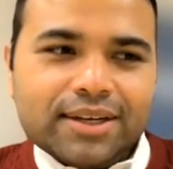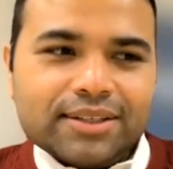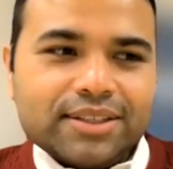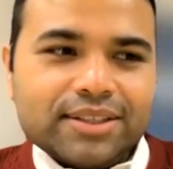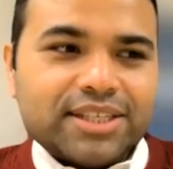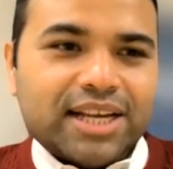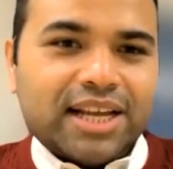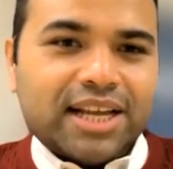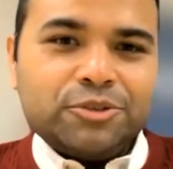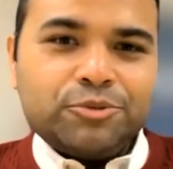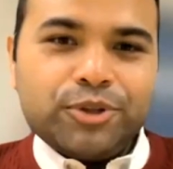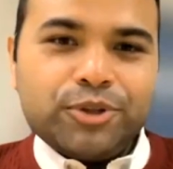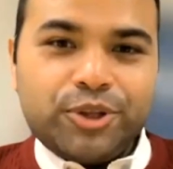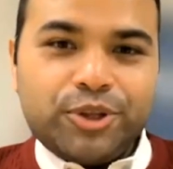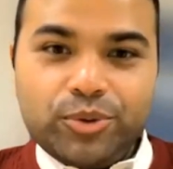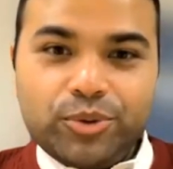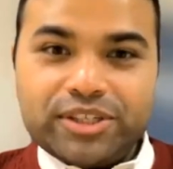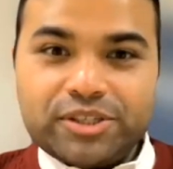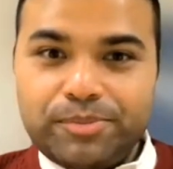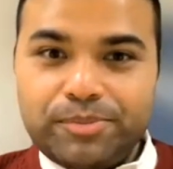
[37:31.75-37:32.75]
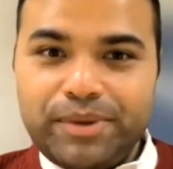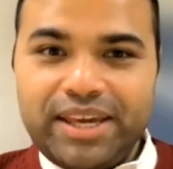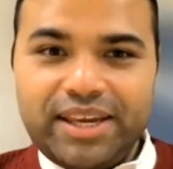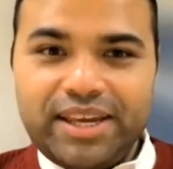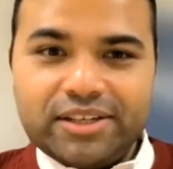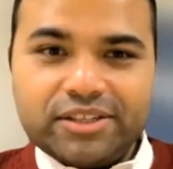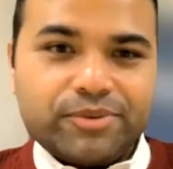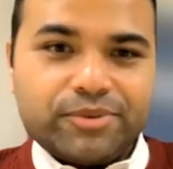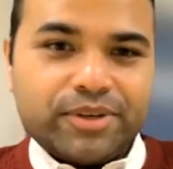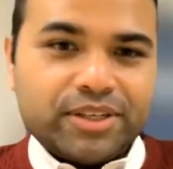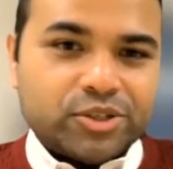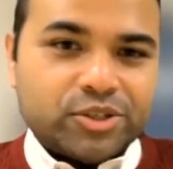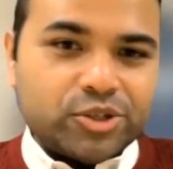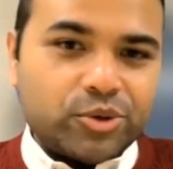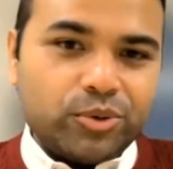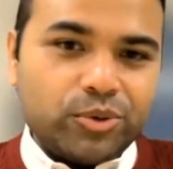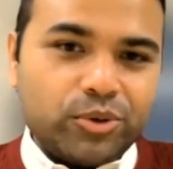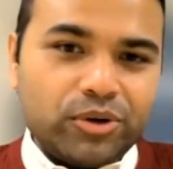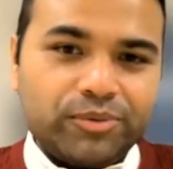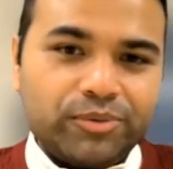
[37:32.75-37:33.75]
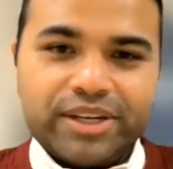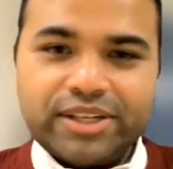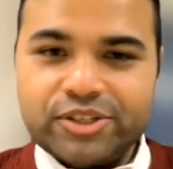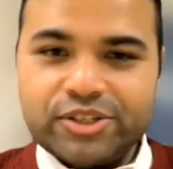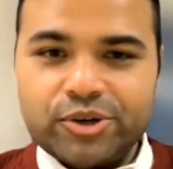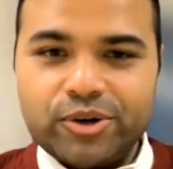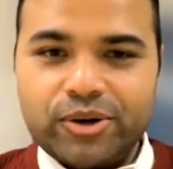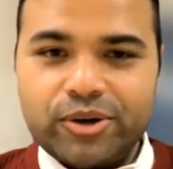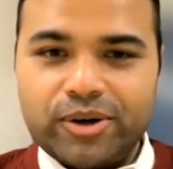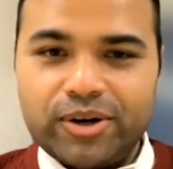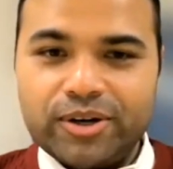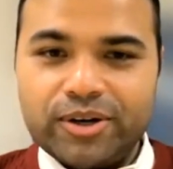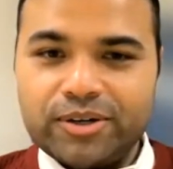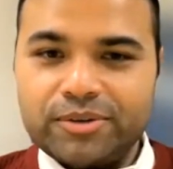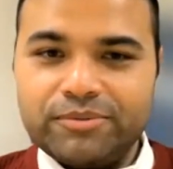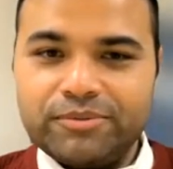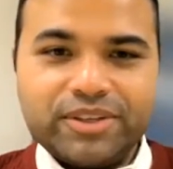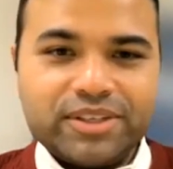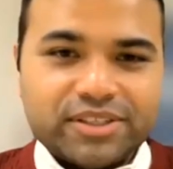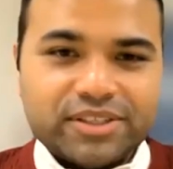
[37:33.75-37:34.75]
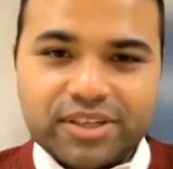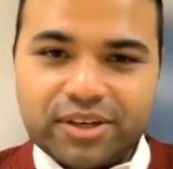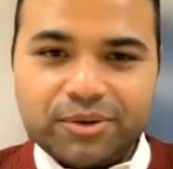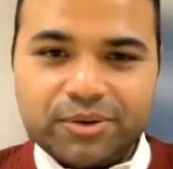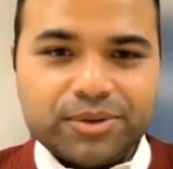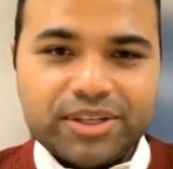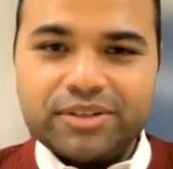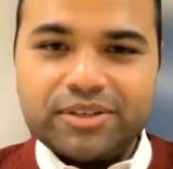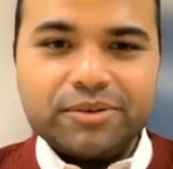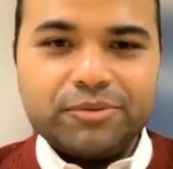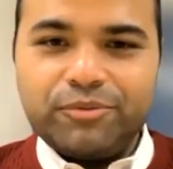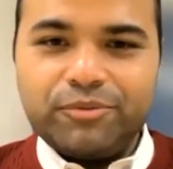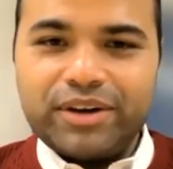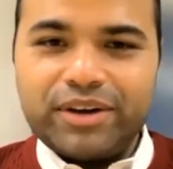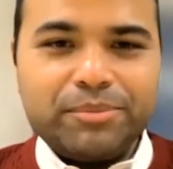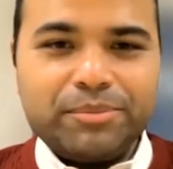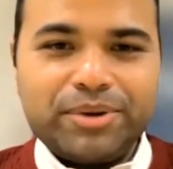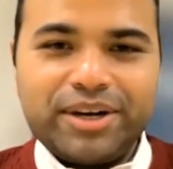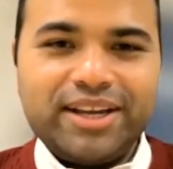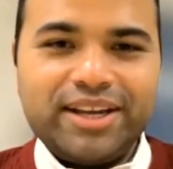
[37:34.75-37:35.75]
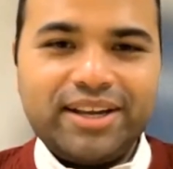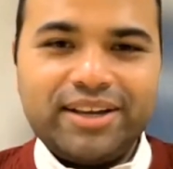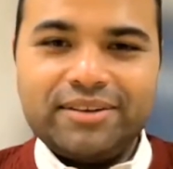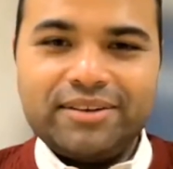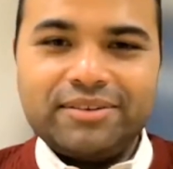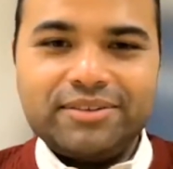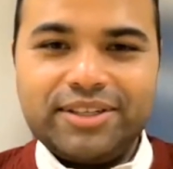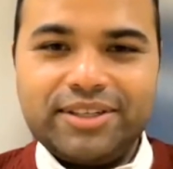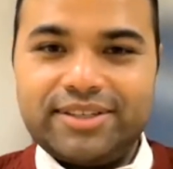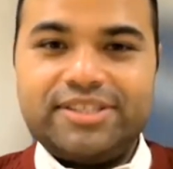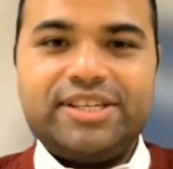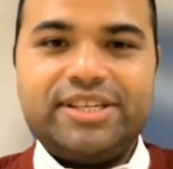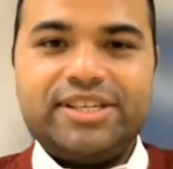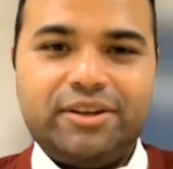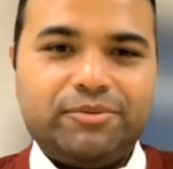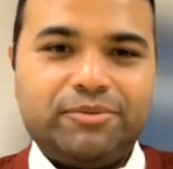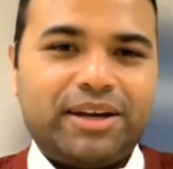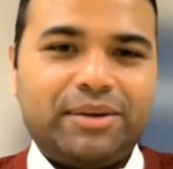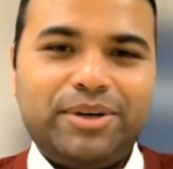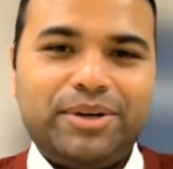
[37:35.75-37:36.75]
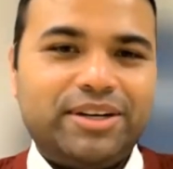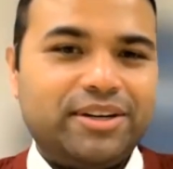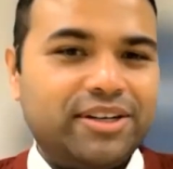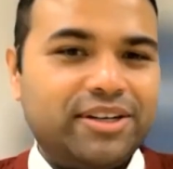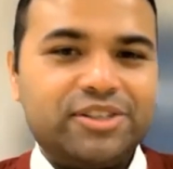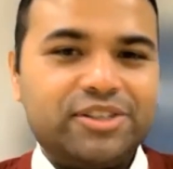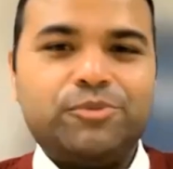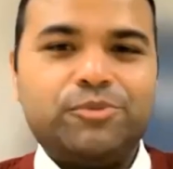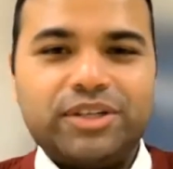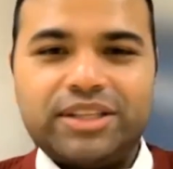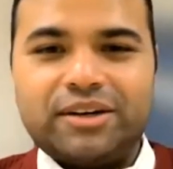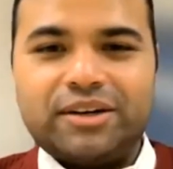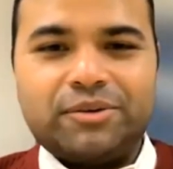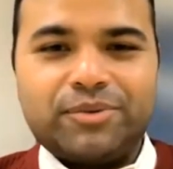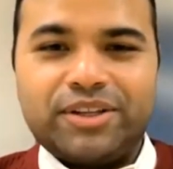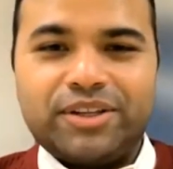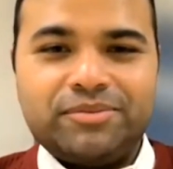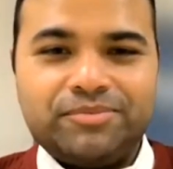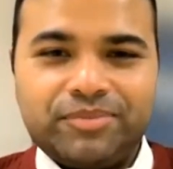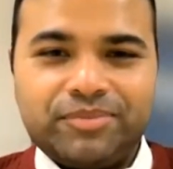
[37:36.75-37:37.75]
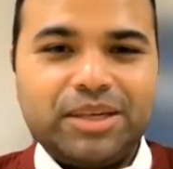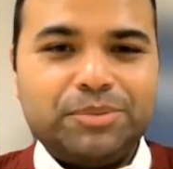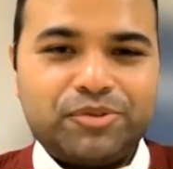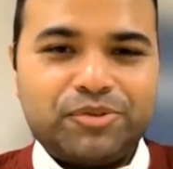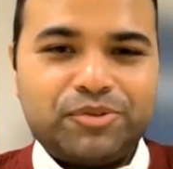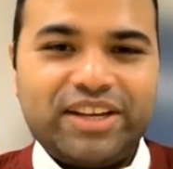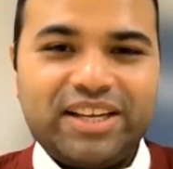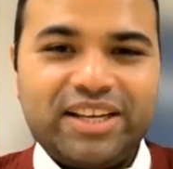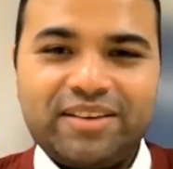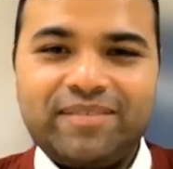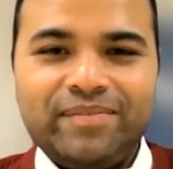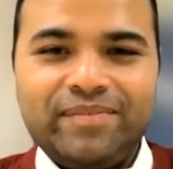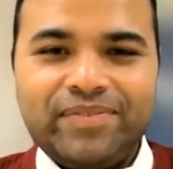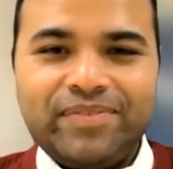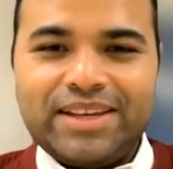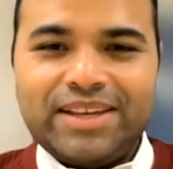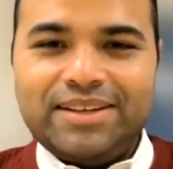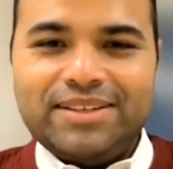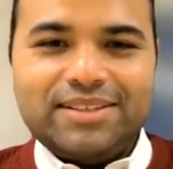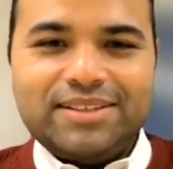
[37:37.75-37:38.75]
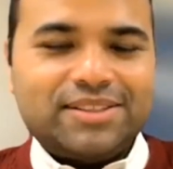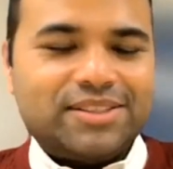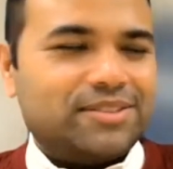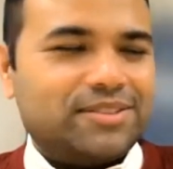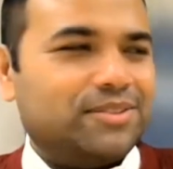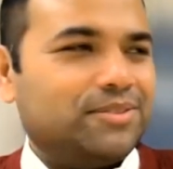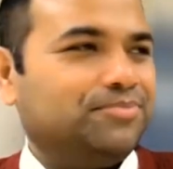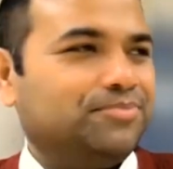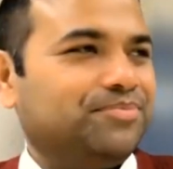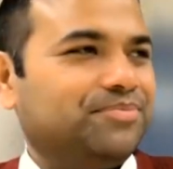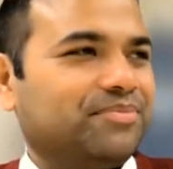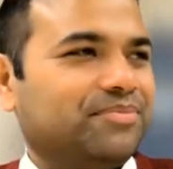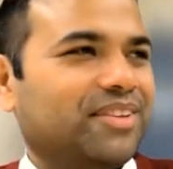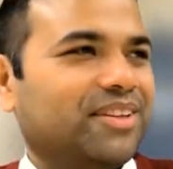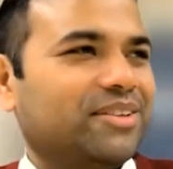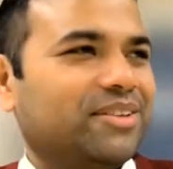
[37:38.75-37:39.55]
The challenge with USB is when it's cold, when it's hot, when it's out in a vibrating, dusty environment, it doesn't work that well. It keeps failing. So